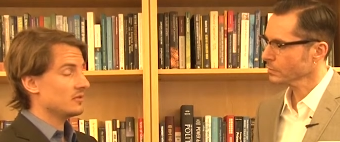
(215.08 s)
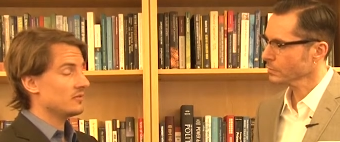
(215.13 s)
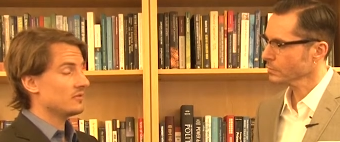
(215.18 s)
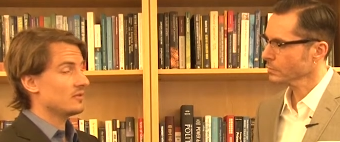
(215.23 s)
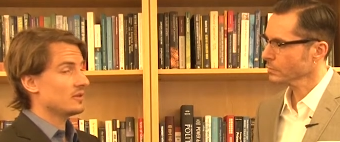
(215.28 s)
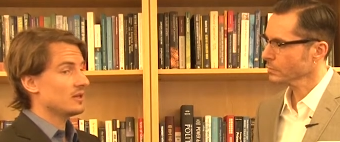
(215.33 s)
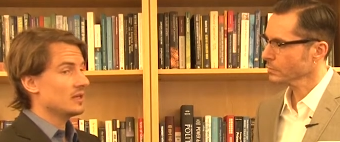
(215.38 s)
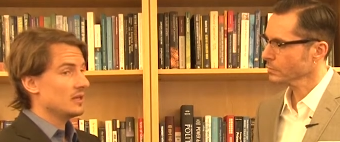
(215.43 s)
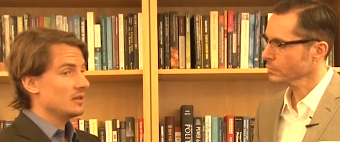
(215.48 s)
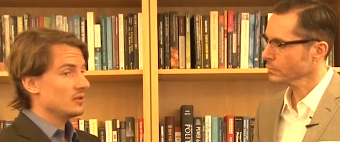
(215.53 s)
Speaker 1: have
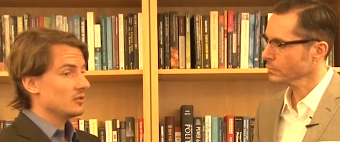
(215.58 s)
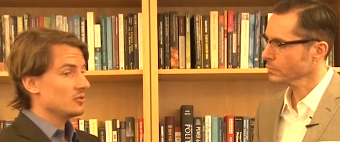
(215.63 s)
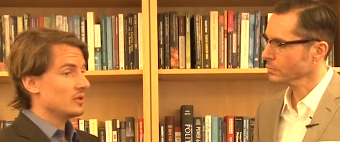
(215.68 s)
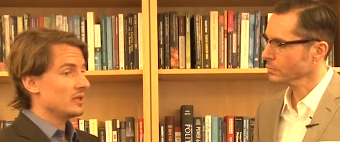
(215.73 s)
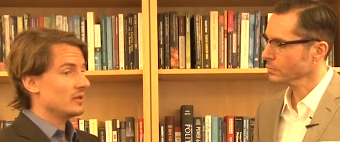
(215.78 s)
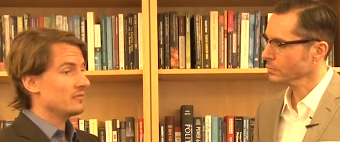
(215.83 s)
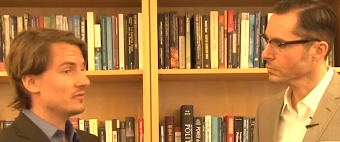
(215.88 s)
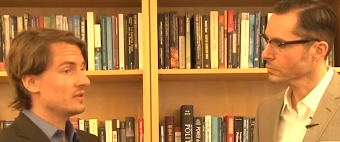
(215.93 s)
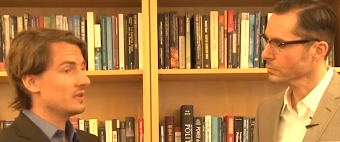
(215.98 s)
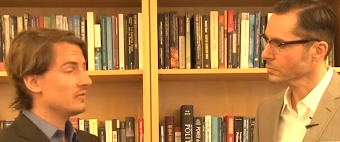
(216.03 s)
to
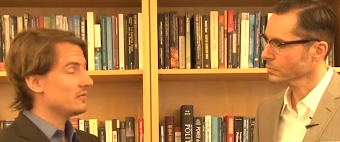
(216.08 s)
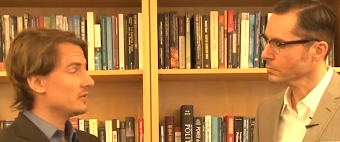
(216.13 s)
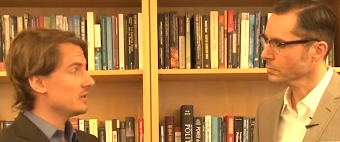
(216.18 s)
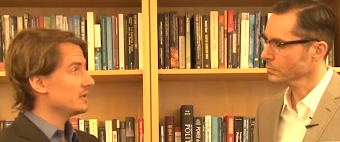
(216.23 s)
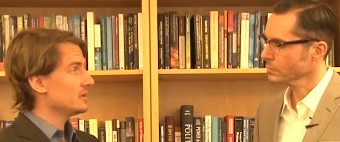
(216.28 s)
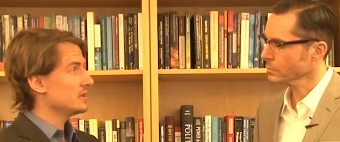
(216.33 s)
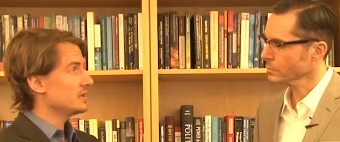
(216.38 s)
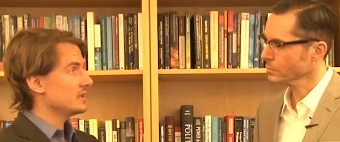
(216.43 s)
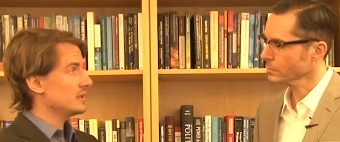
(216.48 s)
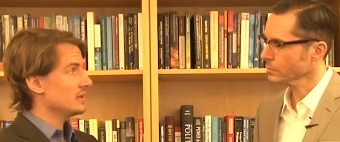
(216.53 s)
have
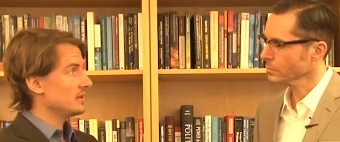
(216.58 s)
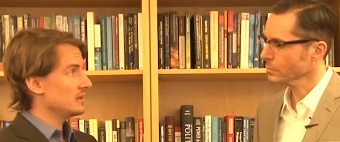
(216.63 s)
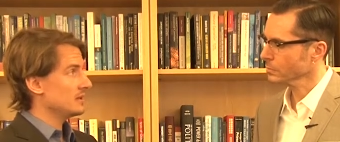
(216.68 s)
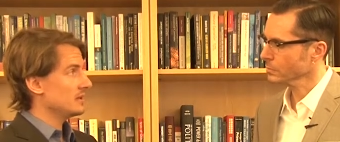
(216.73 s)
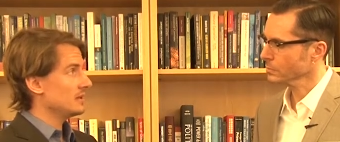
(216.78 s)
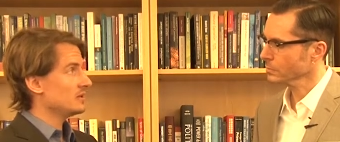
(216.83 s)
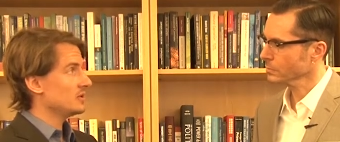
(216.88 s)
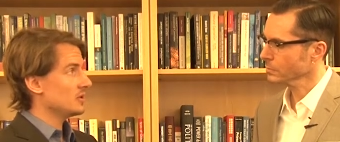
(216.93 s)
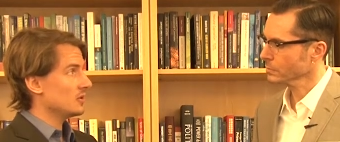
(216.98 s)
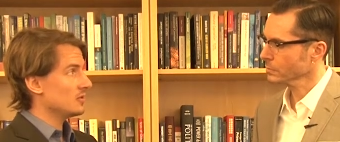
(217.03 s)
different uh,
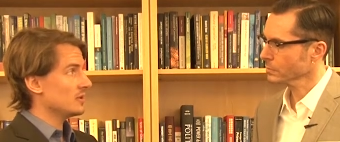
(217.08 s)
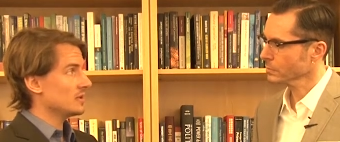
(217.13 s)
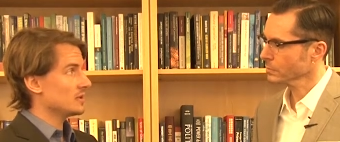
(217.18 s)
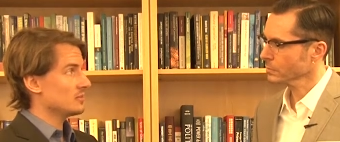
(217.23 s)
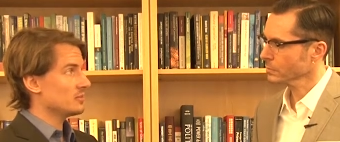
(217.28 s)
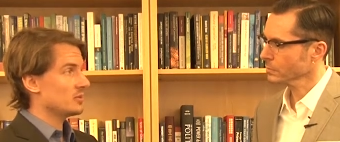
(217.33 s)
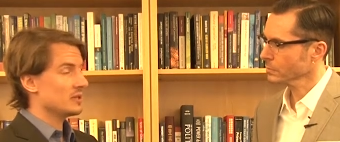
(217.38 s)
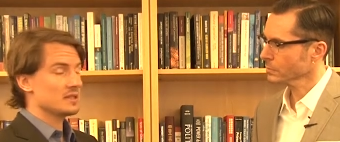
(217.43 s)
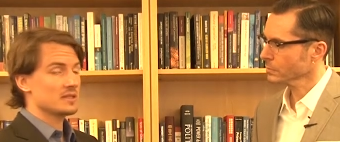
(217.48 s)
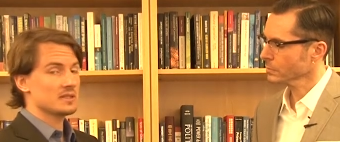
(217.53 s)
donors
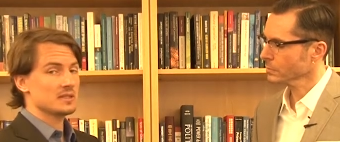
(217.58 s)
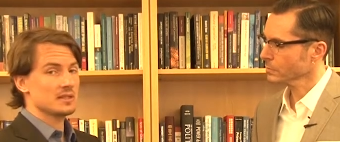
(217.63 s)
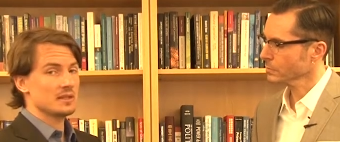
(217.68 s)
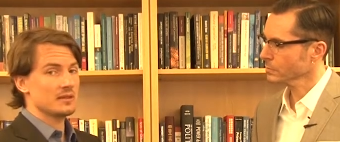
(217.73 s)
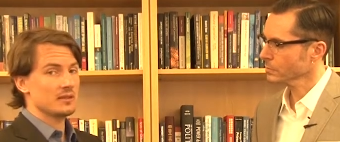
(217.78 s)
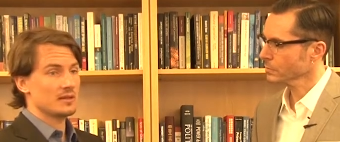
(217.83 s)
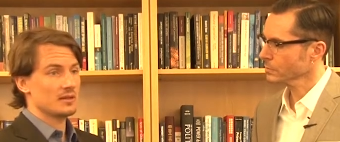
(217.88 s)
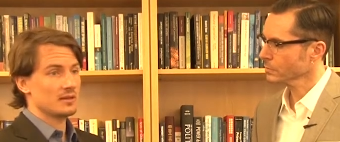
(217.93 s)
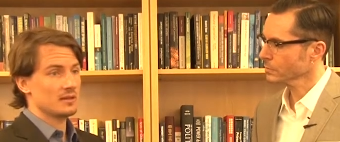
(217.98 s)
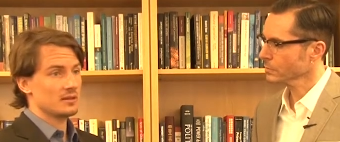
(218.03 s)
present
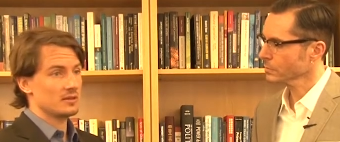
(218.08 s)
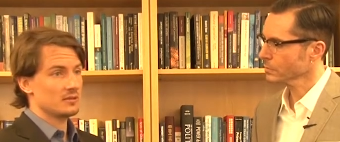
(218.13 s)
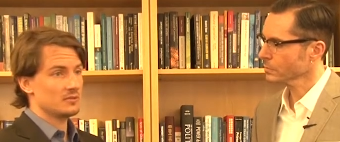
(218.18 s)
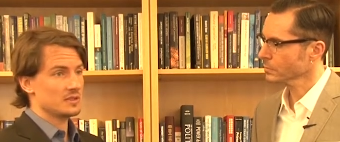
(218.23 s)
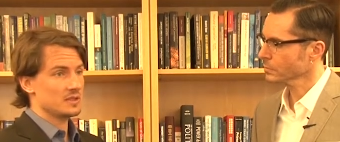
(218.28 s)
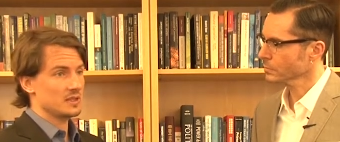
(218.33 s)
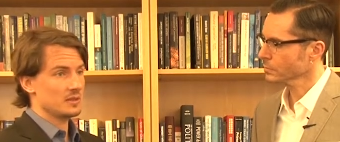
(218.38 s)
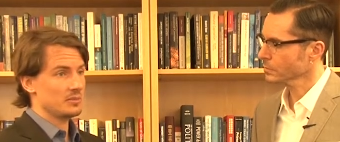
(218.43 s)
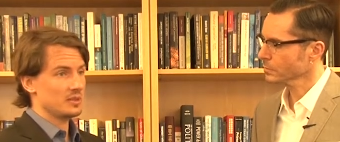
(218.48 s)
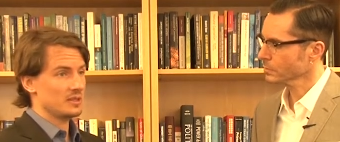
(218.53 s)
in the
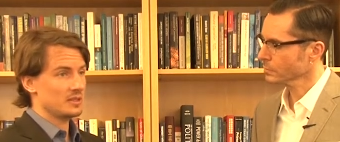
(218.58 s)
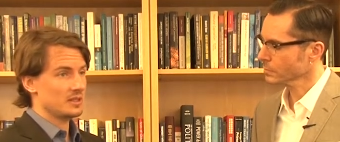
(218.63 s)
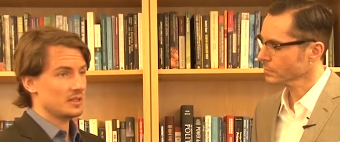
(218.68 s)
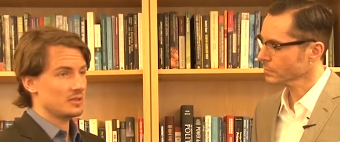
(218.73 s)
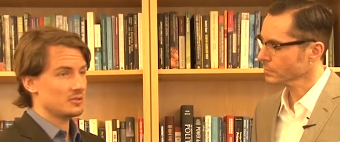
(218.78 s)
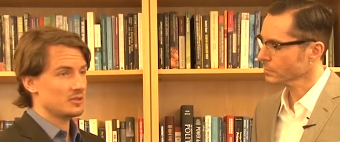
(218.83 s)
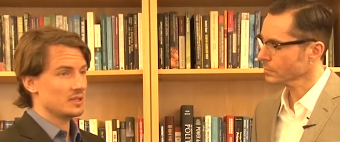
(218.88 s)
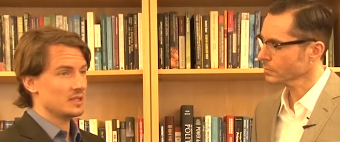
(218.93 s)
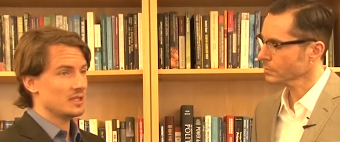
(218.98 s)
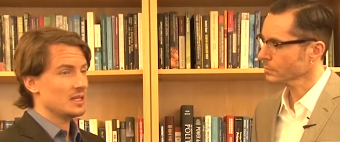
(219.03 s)
recipient
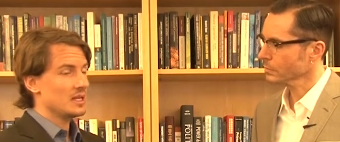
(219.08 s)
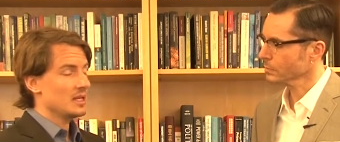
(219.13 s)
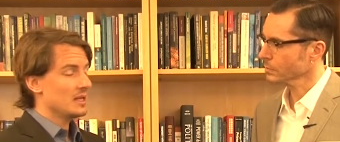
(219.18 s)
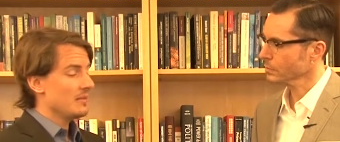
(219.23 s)
country.